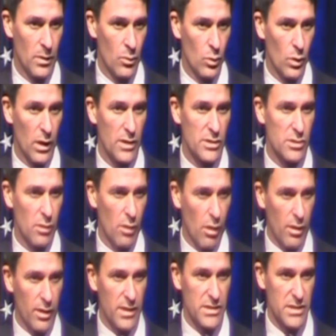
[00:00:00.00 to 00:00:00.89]
Well, as
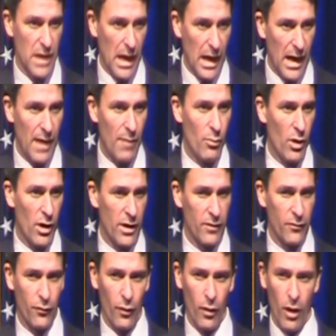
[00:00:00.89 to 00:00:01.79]
long as I'm
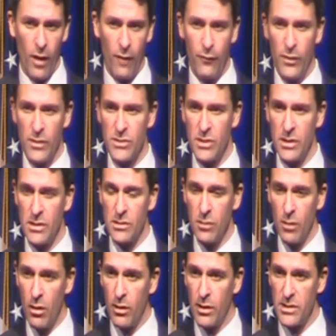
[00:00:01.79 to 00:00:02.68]
running for office and as
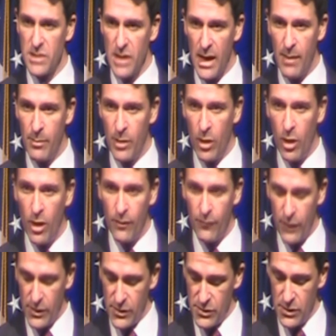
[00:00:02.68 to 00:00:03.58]
long as I'm in
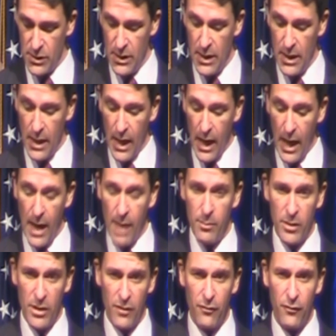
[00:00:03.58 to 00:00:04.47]
office,
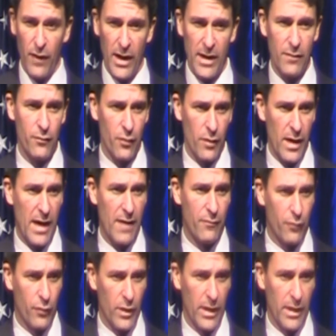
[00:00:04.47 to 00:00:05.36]
I'm going to fight for
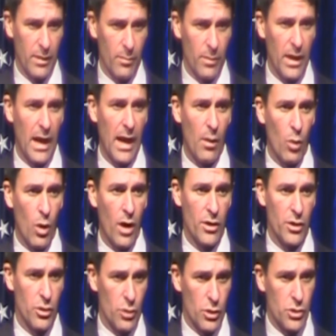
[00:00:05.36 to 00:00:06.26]
that freedom, and I
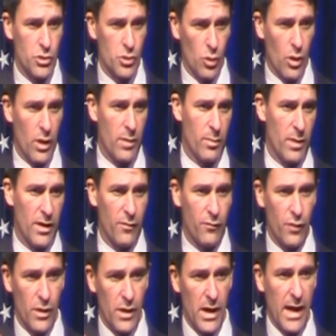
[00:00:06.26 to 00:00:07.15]
want you to join me
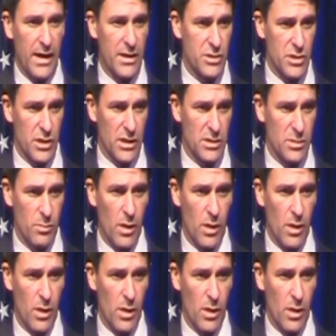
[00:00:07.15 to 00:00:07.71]
for the next six